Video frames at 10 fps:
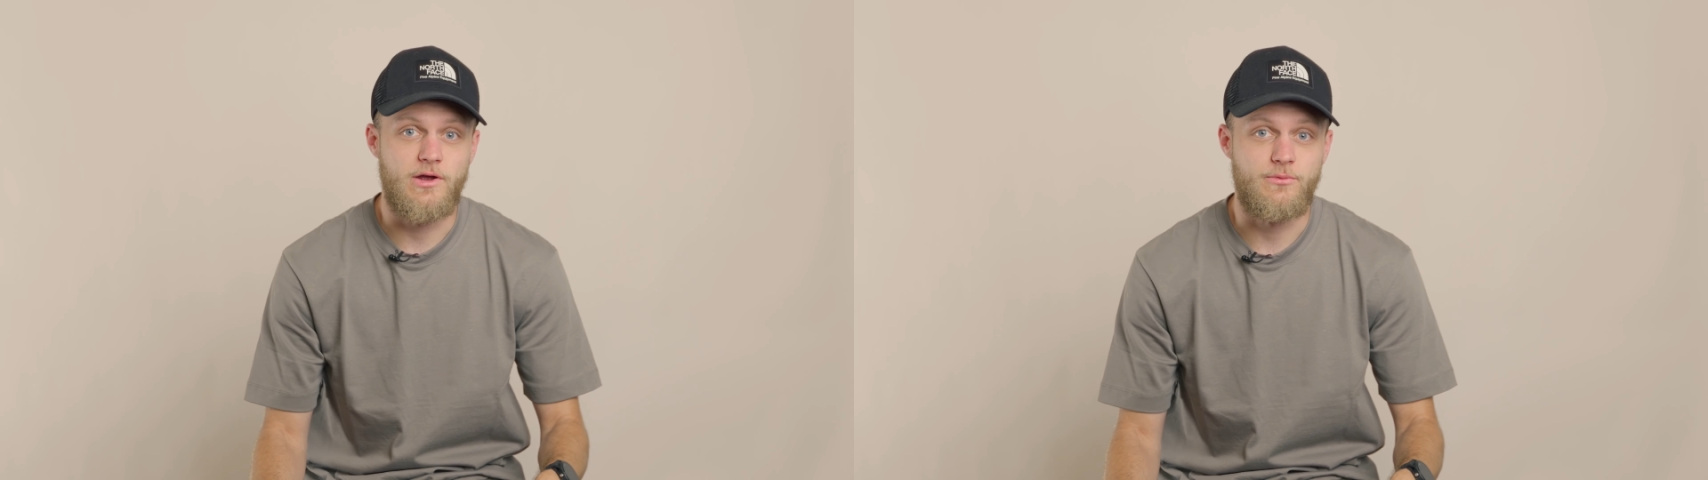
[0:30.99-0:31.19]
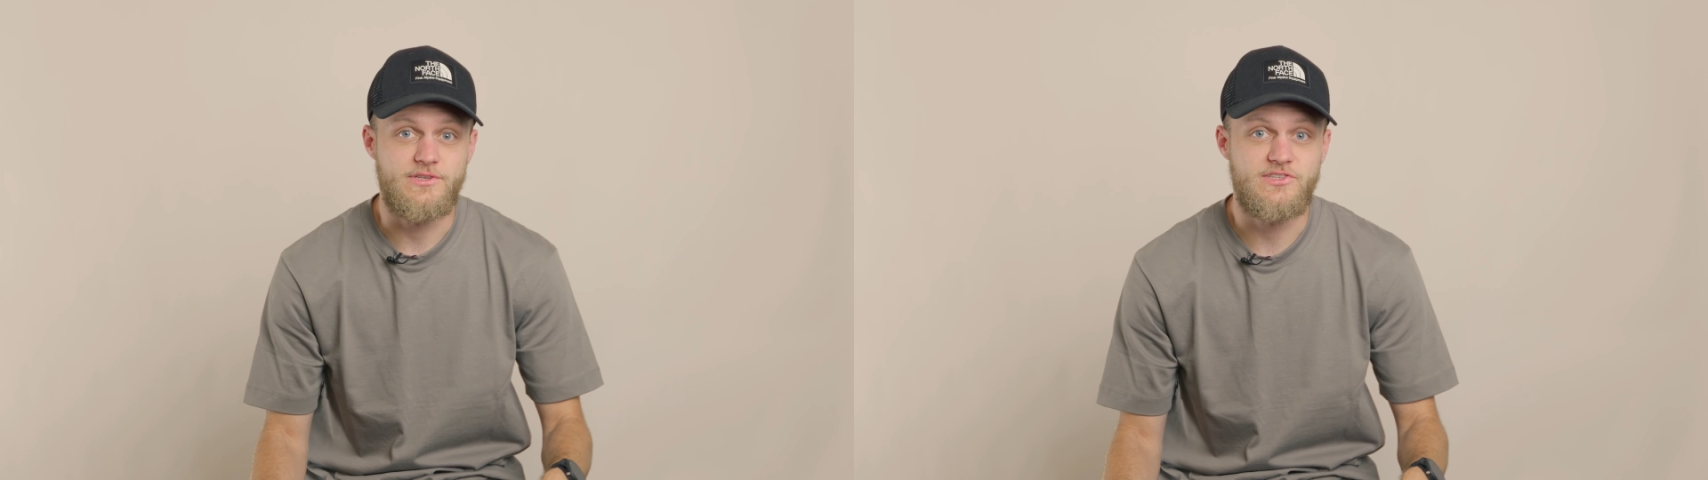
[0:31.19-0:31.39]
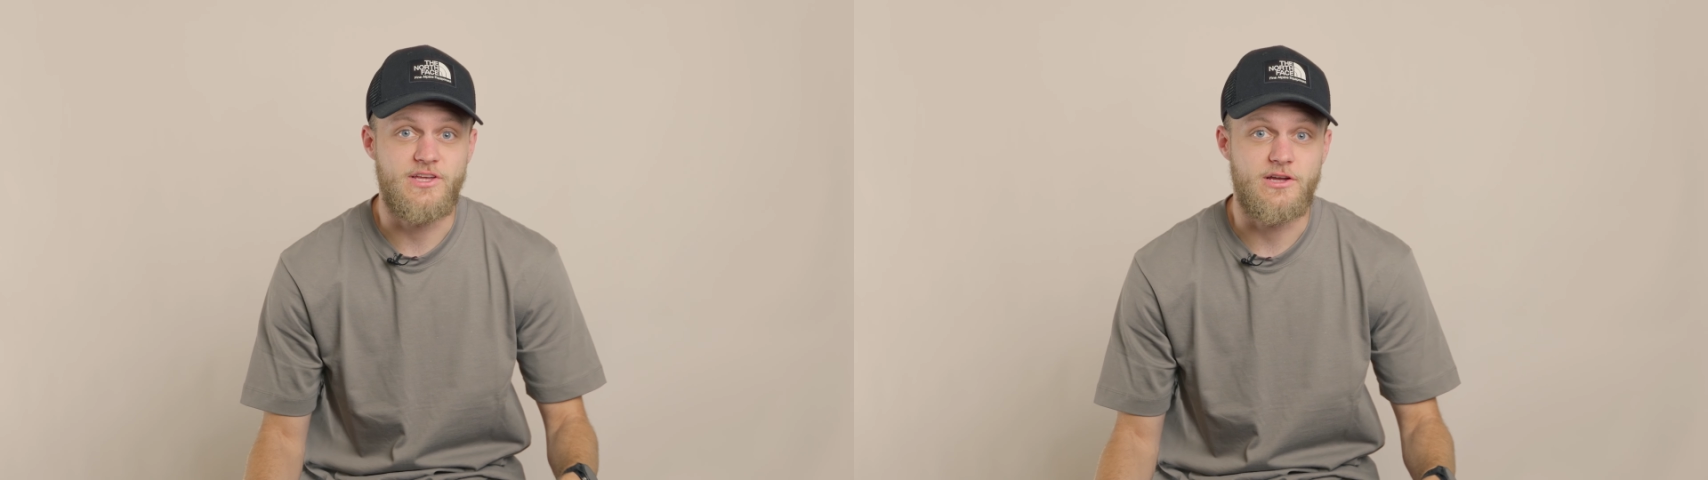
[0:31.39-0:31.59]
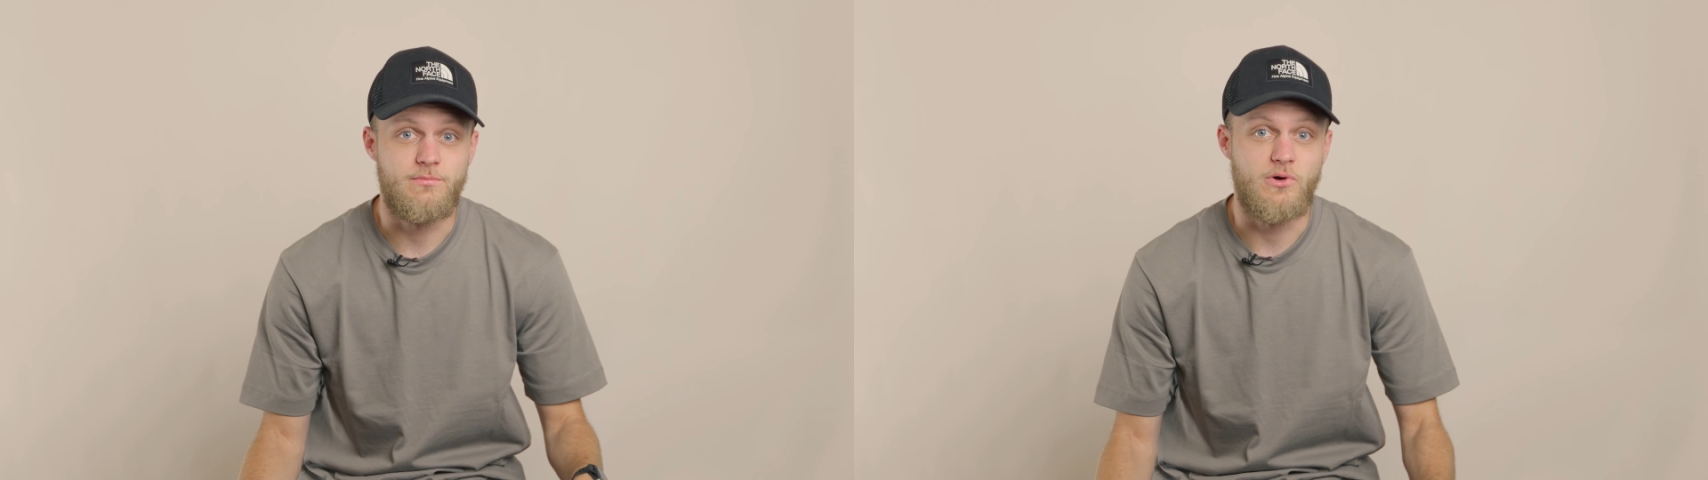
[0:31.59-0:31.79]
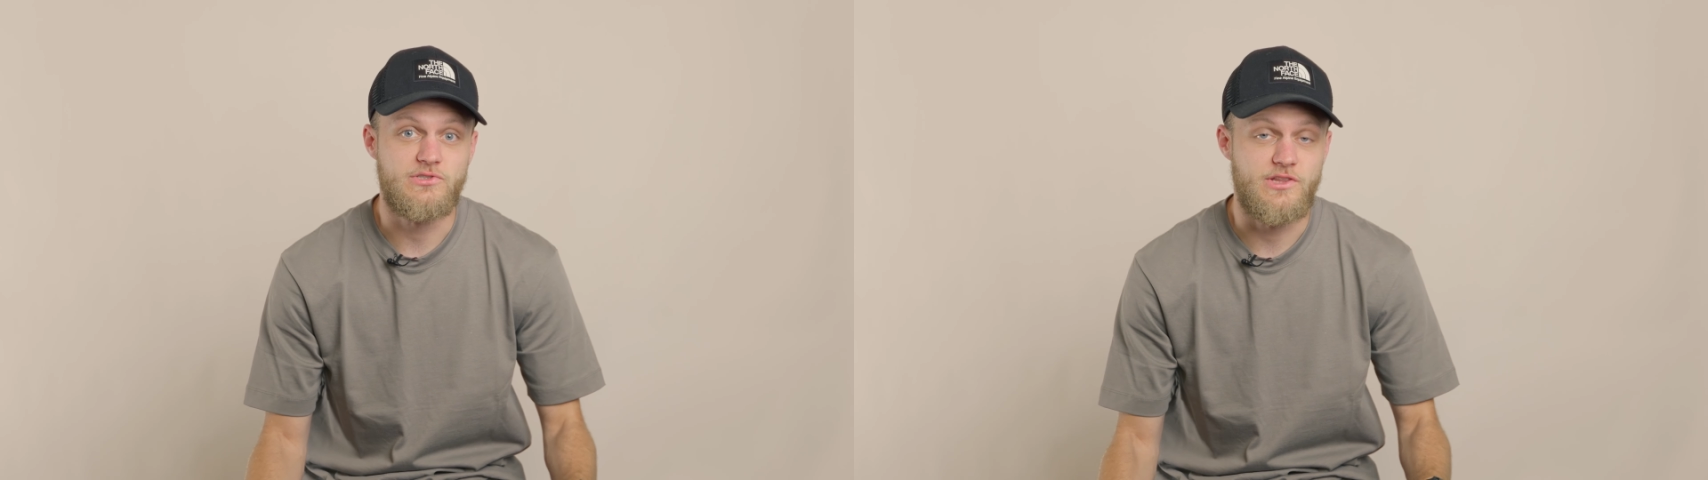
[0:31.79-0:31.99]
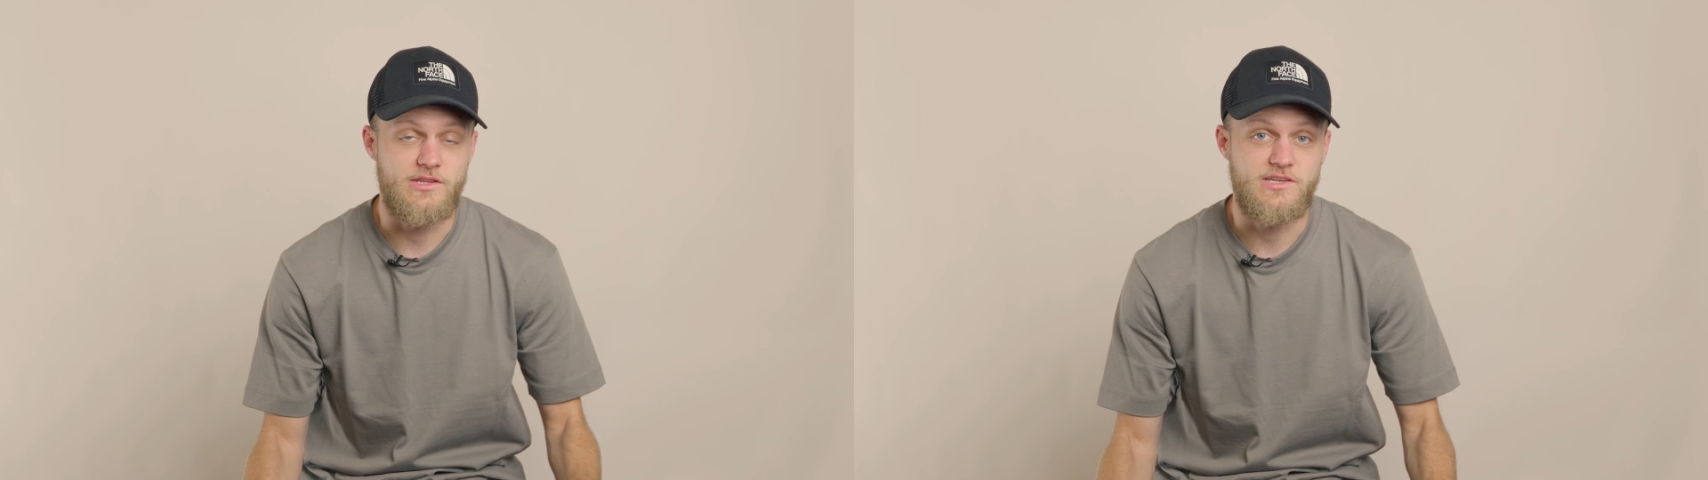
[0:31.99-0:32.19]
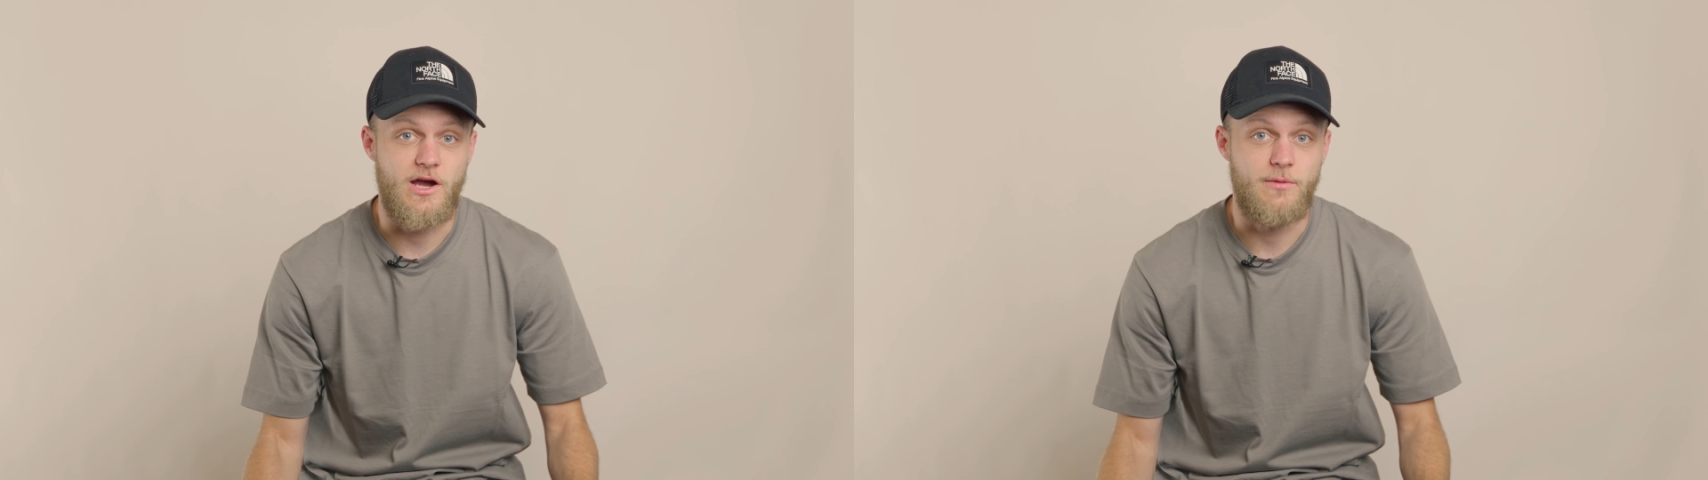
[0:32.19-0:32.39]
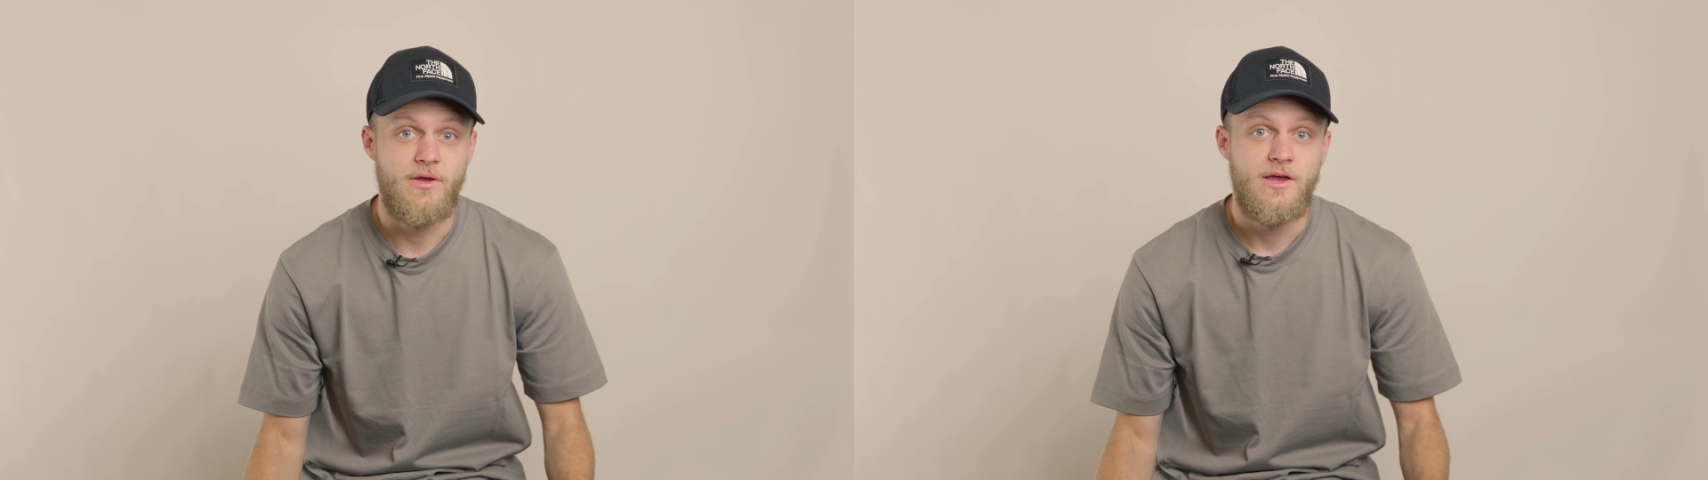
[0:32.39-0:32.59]
of where we stick most of the
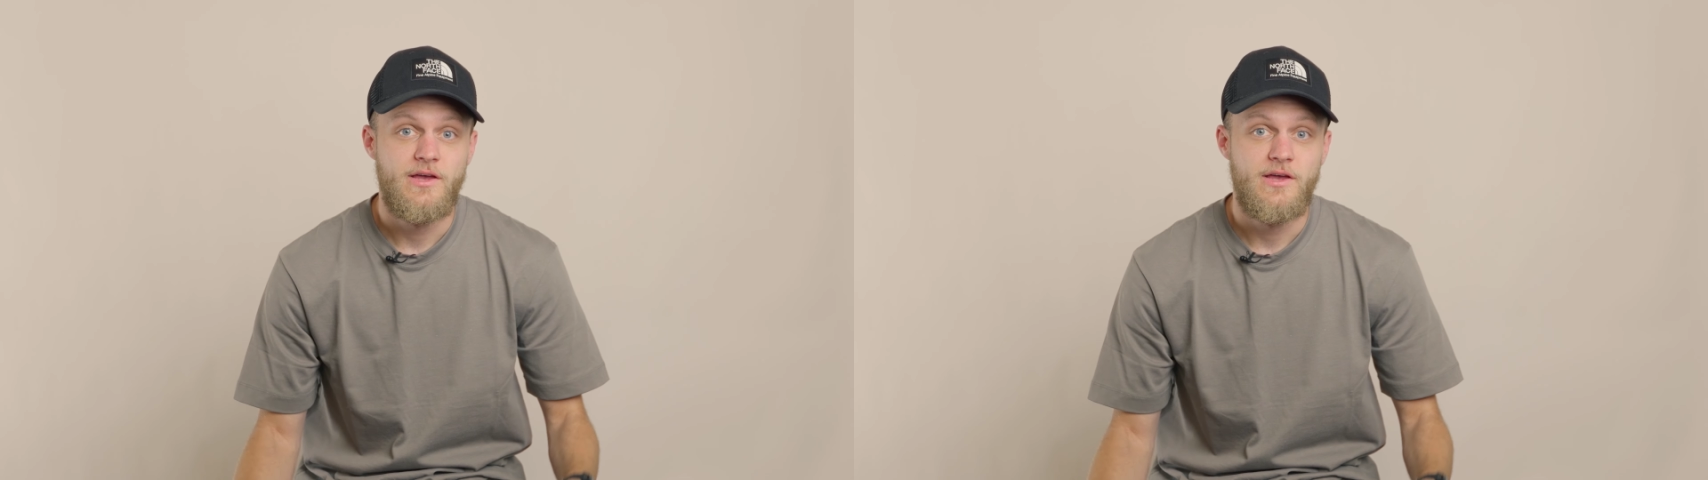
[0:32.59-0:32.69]
time.